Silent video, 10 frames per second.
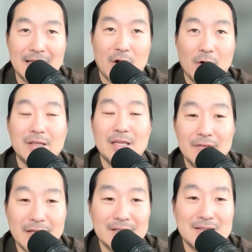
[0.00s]
that are
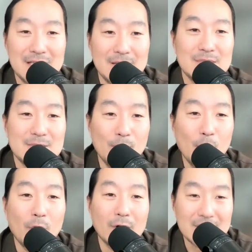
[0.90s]
giving teams
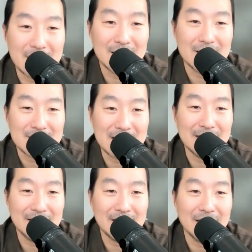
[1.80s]
more things
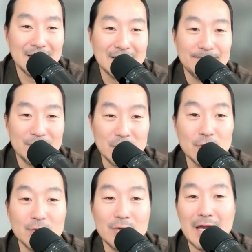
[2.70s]
that they can
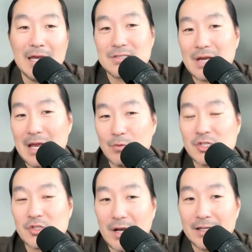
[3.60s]
do. And so I would
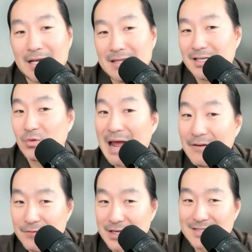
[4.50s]
try like I think
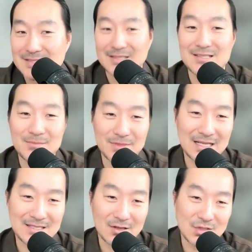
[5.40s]
graphics is something
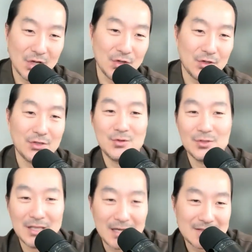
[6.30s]
that's also
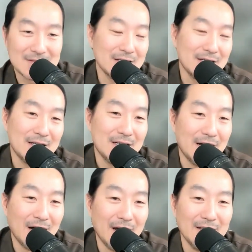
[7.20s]
underutilized
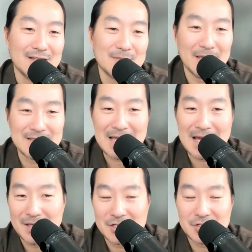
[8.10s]
in the space,
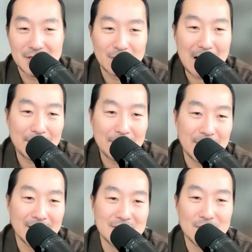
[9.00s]
animation and
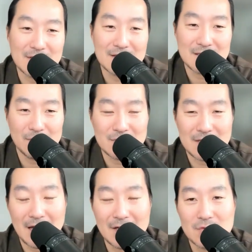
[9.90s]
graphics using some of those
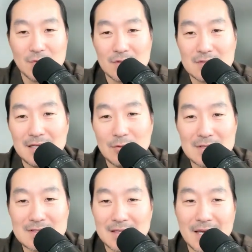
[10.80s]
AI tools. And
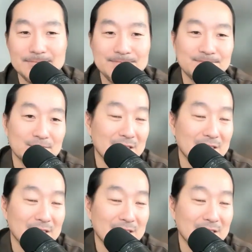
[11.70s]
once again,